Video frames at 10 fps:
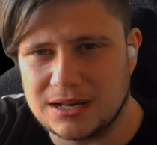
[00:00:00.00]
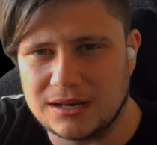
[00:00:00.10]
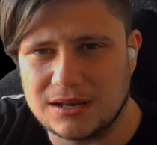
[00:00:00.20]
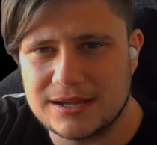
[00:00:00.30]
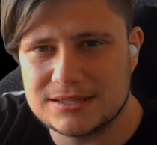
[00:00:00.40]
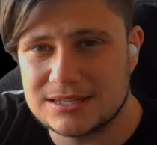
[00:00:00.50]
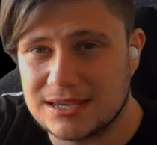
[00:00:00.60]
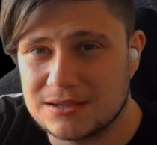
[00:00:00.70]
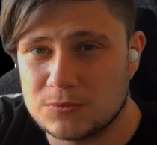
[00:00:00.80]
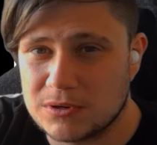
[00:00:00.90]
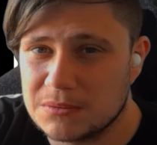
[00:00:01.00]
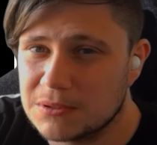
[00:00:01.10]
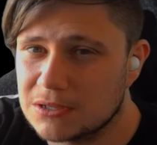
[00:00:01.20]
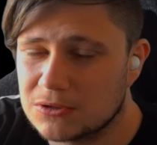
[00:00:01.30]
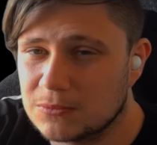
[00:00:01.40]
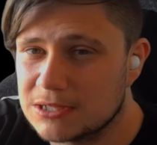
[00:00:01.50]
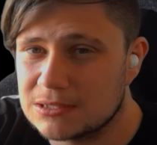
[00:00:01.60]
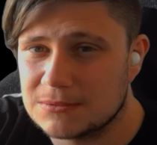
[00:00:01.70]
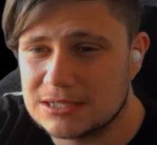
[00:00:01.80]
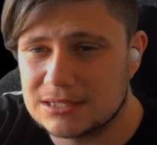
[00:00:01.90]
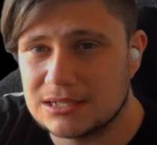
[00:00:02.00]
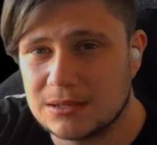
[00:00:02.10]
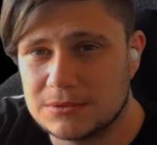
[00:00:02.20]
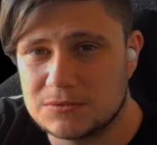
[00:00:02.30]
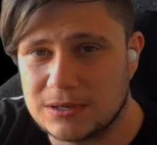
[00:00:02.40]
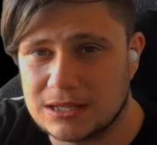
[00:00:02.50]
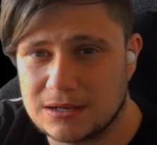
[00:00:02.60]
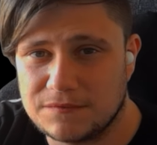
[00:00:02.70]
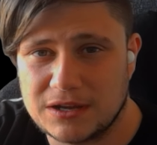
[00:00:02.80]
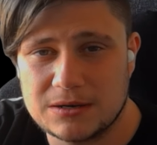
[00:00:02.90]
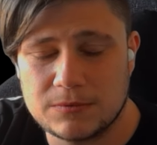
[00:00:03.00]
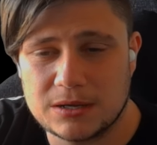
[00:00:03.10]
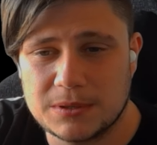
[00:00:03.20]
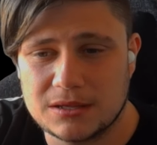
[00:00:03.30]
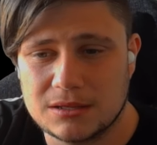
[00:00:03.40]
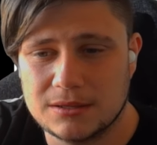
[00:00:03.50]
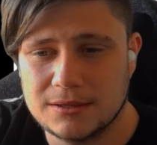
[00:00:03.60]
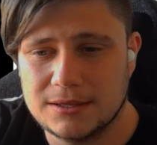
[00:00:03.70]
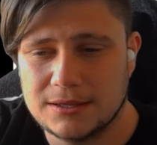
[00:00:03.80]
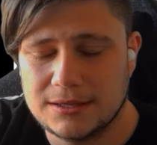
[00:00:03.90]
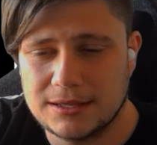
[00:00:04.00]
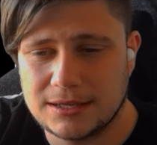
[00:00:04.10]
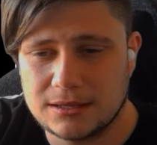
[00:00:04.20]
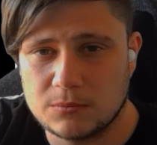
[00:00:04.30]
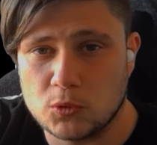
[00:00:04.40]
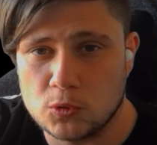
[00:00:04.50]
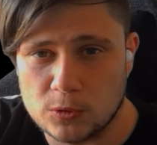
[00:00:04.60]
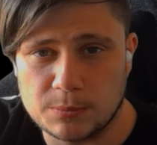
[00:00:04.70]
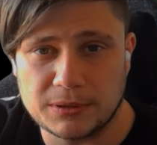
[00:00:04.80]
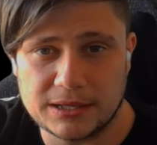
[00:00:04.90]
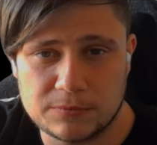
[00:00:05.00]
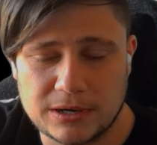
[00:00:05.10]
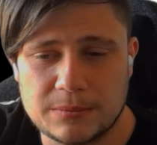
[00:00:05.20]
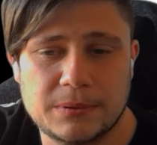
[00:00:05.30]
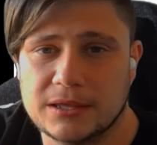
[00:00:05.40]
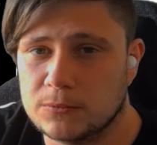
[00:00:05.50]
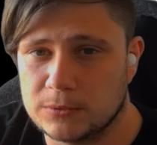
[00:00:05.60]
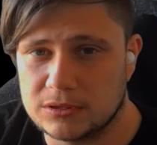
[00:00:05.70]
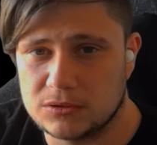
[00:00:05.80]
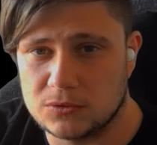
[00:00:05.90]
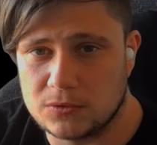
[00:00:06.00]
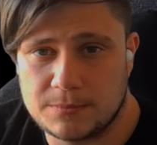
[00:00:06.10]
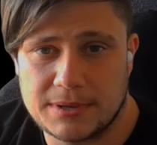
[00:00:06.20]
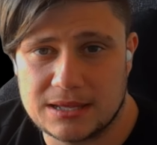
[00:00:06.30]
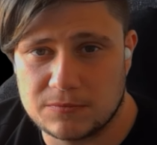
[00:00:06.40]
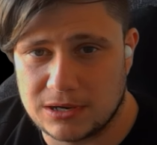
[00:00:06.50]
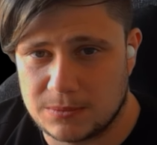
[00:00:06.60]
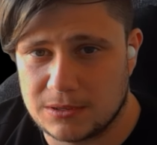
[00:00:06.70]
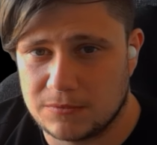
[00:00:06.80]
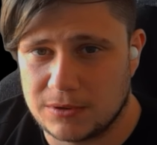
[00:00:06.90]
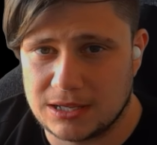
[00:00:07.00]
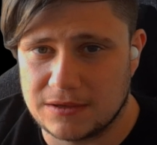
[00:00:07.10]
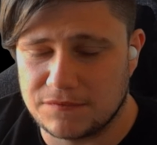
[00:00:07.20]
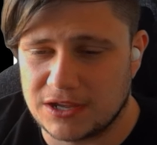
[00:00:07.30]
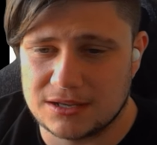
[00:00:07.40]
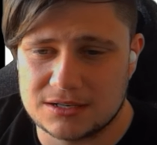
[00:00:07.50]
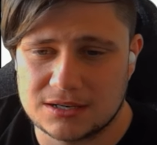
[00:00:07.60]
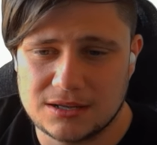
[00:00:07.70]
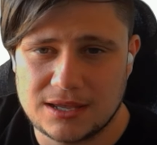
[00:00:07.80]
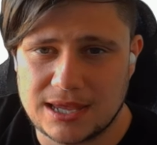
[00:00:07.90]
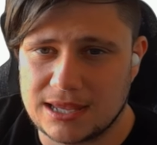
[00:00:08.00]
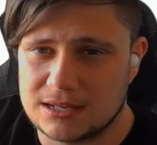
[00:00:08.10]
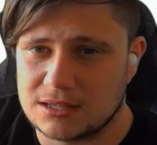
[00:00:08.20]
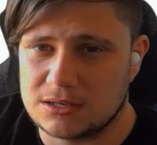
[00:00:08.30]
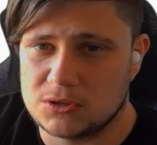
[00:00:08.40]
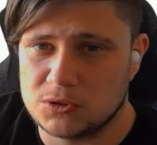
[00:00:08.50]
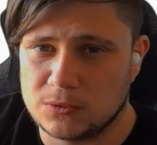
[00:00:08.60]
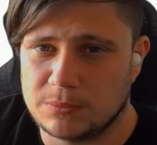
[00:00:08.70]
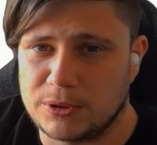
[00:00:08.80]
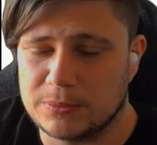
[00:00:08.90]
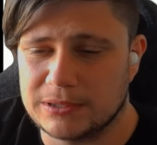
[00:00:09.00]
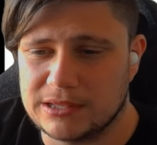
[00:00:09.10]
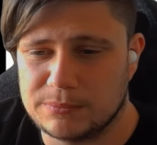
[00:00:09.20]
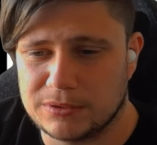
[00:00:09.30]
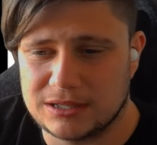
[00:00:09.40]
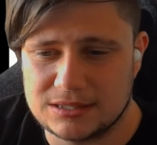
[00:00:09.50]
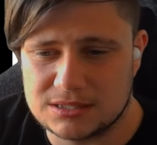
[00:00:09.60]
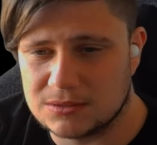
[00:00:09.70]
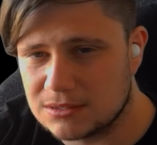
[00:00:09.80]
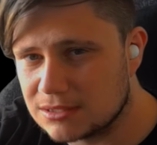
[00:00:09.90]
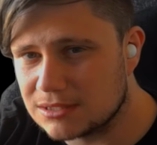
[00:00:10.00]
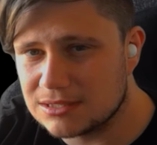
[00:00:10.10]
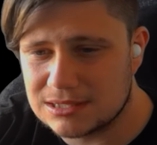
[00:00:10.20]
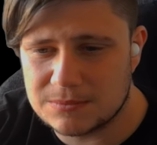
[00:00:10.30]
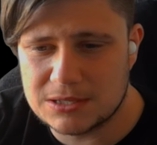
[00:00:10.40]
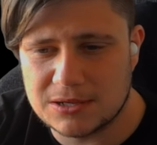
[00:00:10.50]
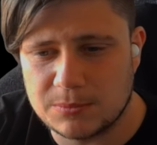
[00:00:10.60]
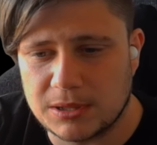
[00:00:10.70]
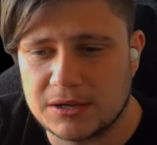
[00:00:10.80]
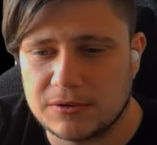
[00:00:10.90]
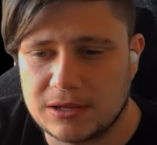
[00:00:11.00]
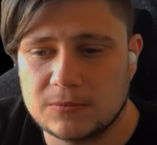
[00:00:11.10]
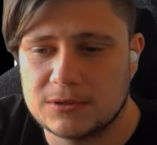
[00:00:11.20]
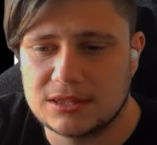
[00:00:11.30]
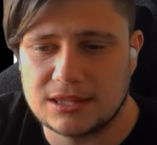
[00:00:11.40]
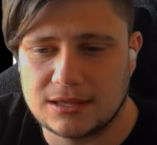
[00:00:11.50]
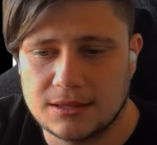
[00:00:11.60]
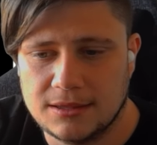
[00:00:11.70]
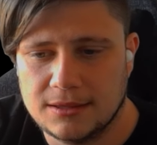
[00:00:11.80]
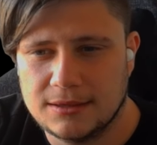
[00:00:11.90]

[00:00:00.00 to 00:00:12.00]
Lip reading: a light tank rapier could be some decent damage running an evade rapier, or a blood rapier with your main rapier running evade, and then you are popping their bleed. So there's something you can play around with there.